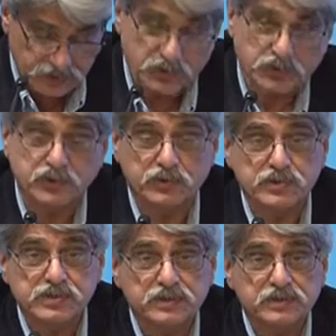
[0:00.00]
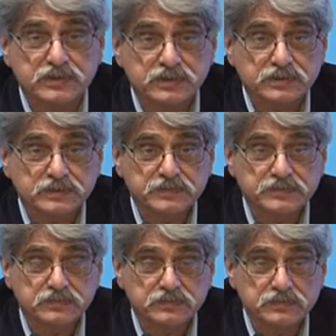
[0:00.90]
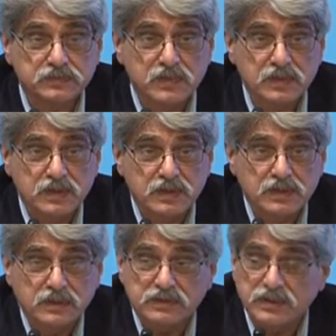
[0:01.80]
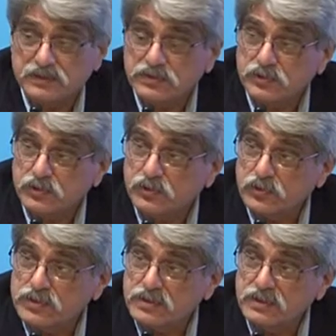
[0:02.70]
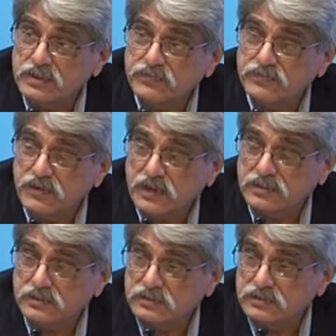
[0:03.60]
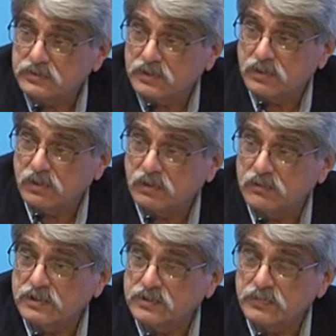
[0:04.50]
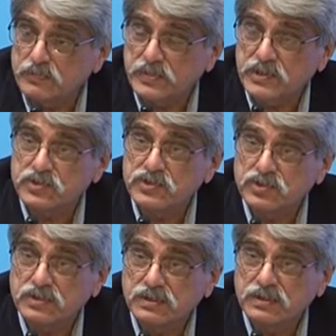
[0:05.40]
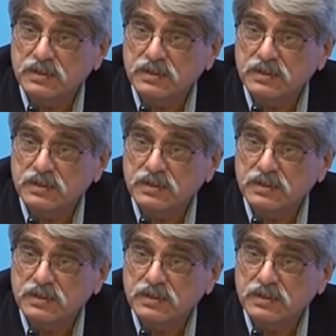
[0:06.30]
the security risk, that security factors will always impinge